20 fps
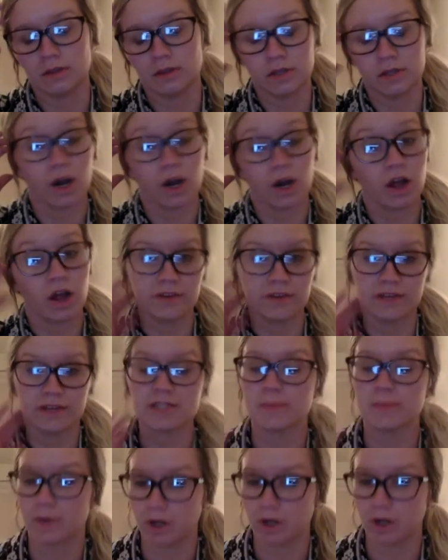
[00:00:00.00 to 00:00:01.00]
not all of
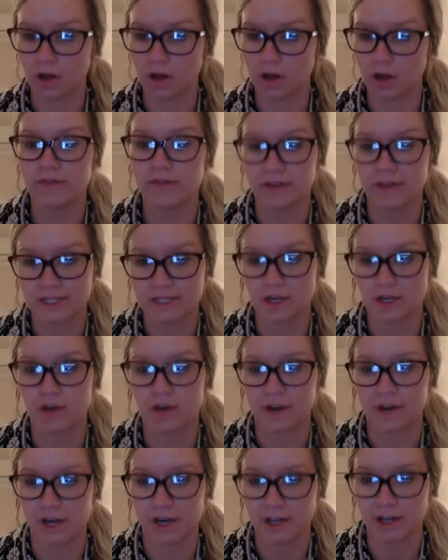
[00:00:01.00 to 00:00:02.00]
us, but a lot of us
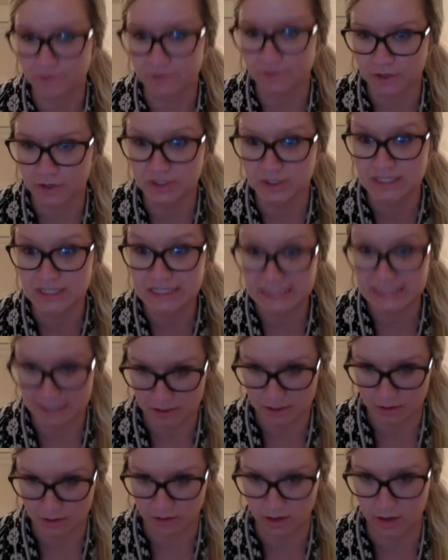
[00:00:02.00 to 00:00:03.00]
are very confused
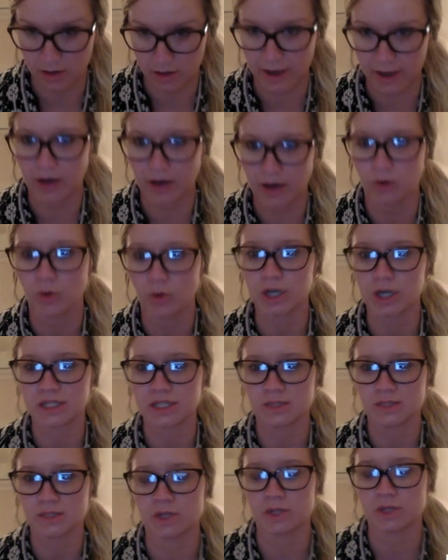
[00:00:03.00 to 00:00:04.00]
still about how it
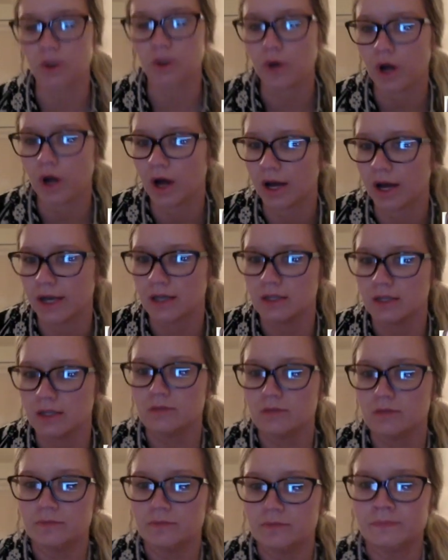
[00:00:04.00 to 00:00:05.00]
works and what's going on.
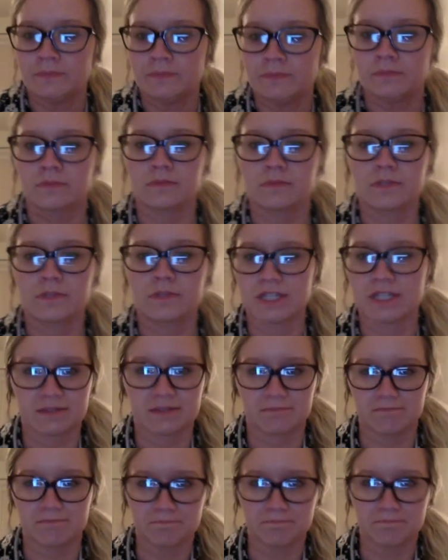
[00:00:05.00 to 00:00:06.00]

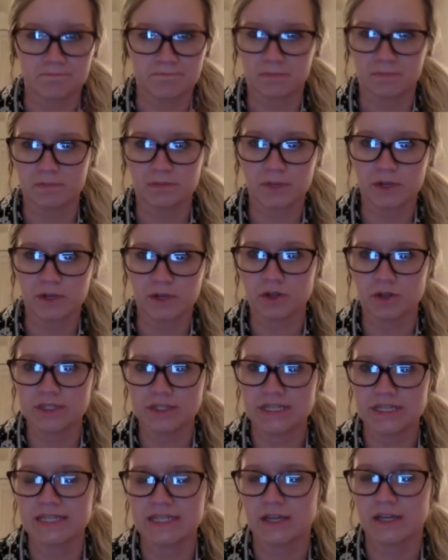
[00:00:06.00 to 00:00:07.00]
Just little
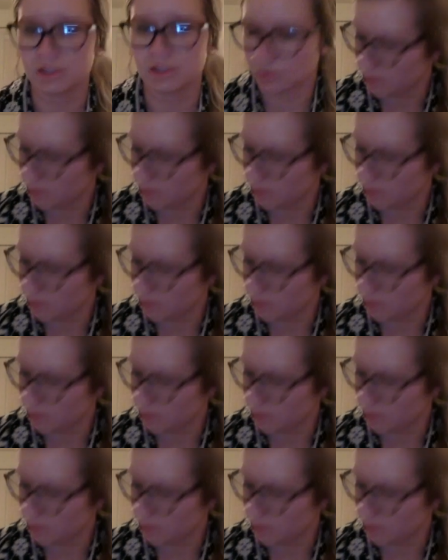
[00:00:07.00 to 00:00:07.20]
details